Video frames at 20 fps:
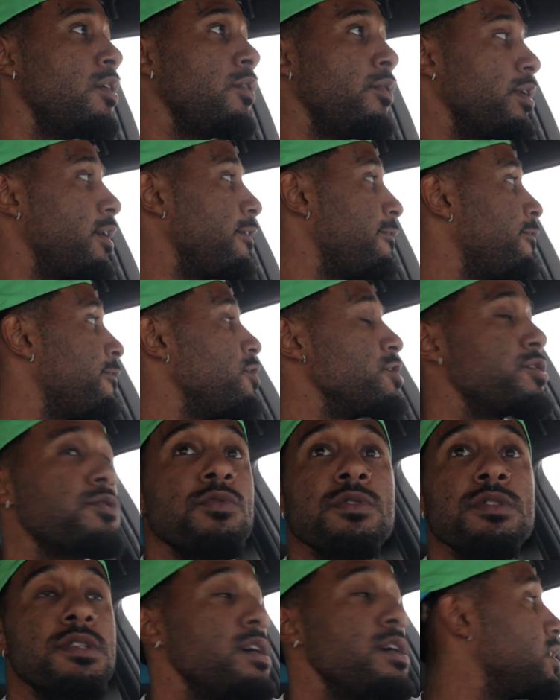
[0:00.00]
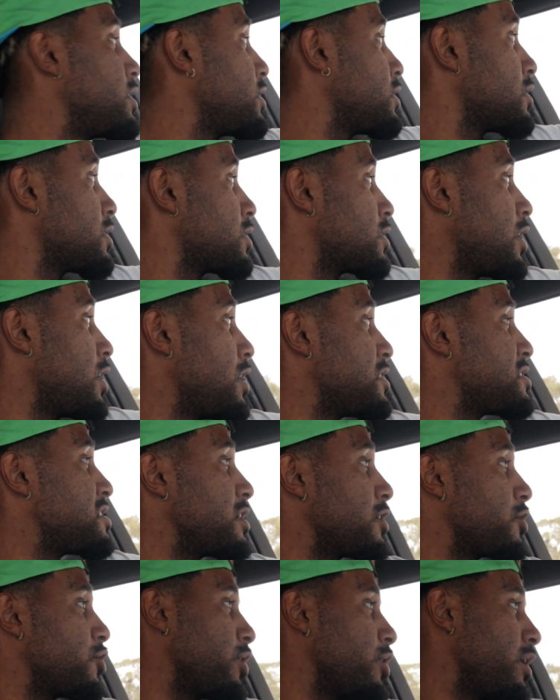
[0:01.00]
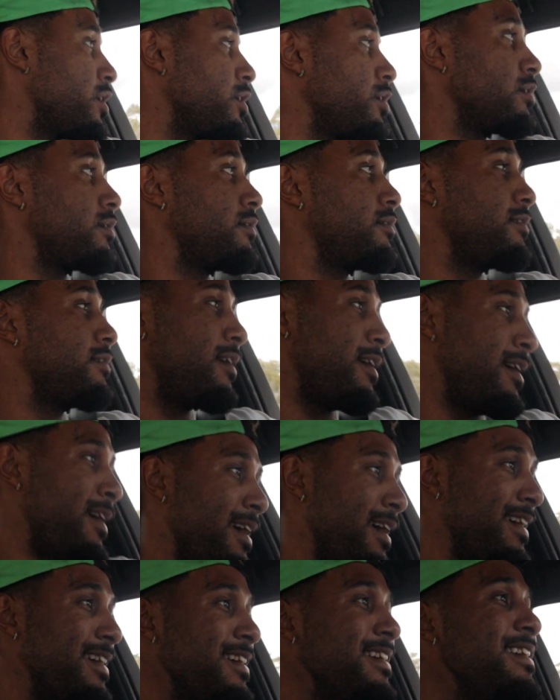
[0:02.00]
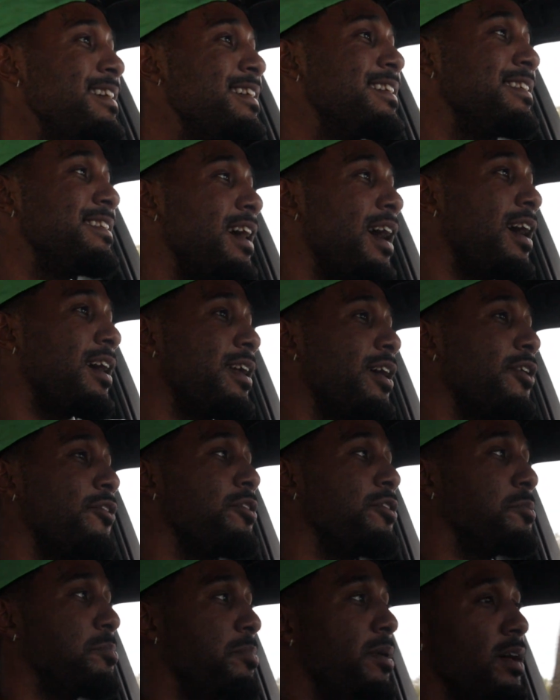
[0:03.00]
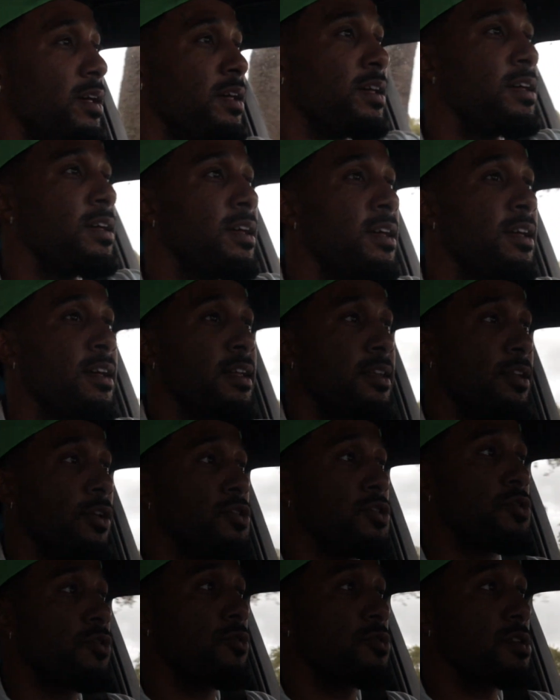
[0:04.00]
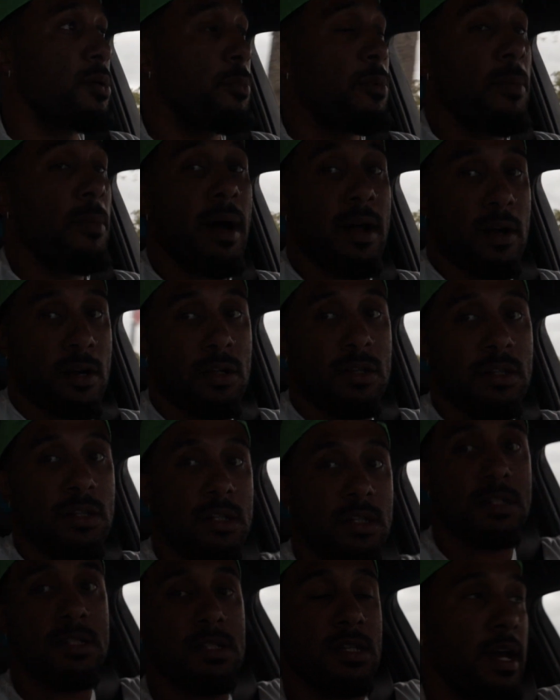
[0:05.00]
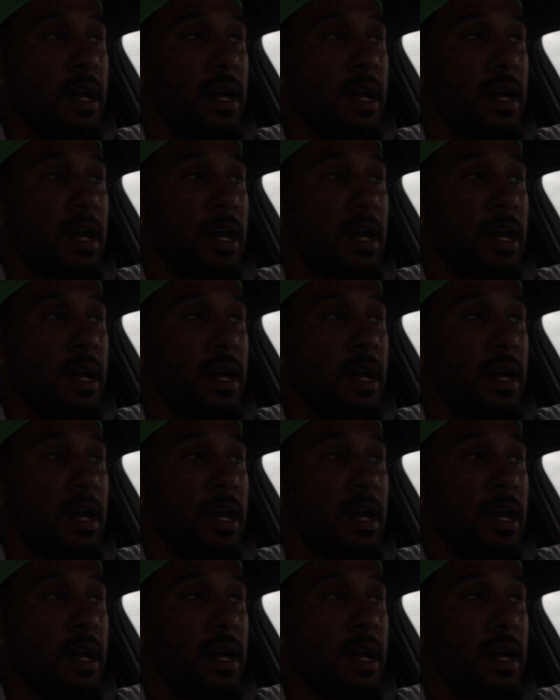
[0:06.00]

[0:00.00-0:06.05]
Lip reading: was a content creator. No, not really, but those are some of my earliest